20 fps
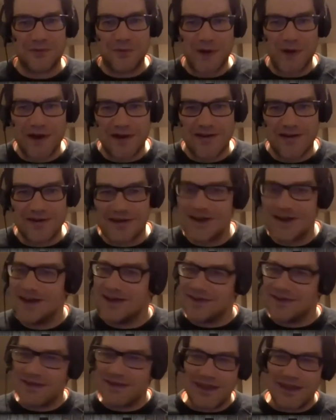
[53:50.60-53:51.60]
and weird,
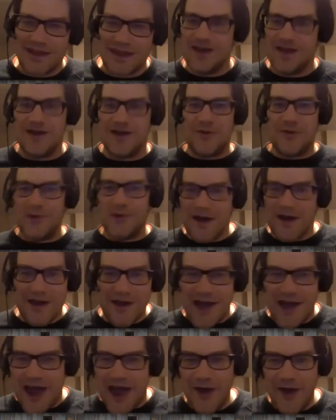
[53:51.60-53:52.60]
they're like, what?
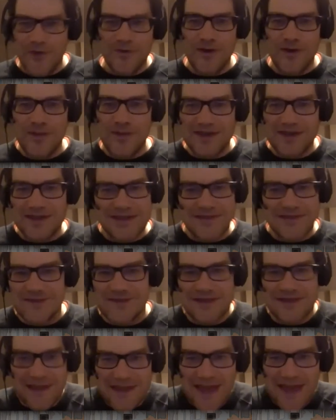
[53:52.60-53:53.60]
How do I make sense of
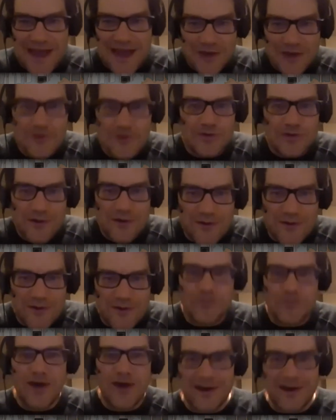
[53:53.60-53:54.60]
it? It's like, yeah, you're
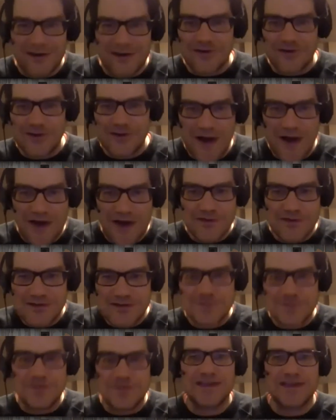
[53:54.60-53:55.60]
a writer. You have to
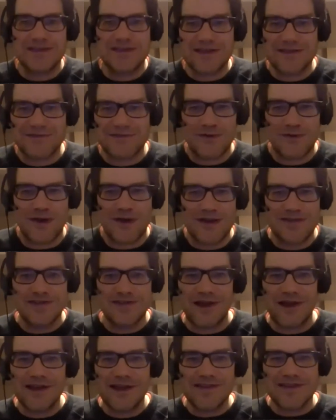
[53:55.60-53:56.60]
just make sense of crazy
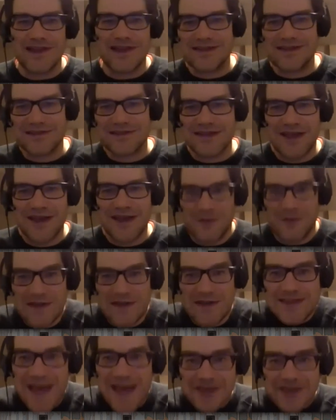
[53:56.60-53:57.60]
nonsense,
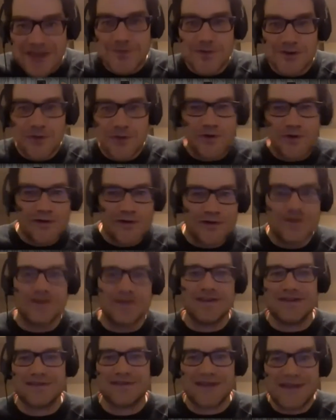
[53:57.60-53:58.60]
because that's what the world
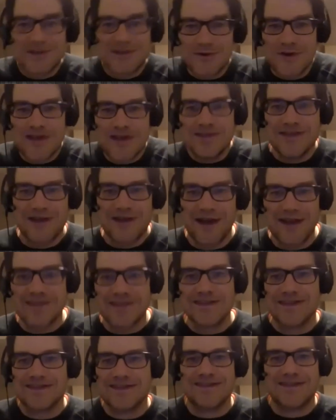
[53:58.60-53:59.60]
is. It's crazy
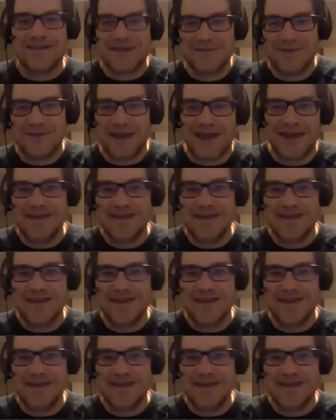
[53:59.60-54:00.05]
nonsense that doesn't make